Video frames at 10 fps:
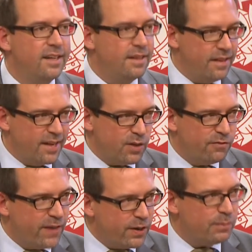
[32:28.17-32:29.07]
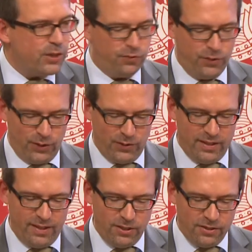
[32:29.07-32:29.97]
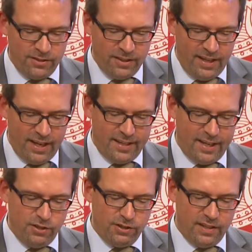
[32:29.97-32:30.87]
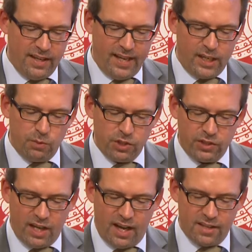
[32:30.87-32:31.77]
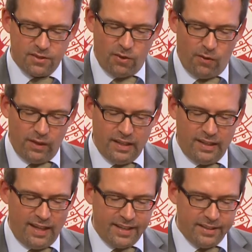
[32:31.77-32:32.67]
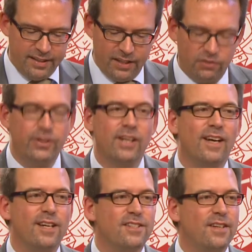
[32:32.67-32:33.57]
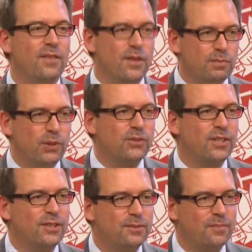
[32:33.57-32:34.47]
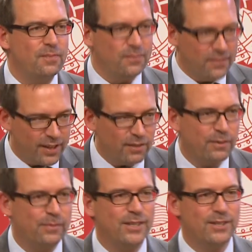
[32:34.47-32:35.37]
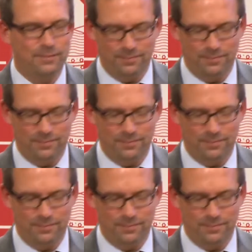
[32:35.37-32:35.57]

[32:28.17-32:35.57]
Thank you very much for your attention, and I wish us all luck in realizing this project. Thank you very much.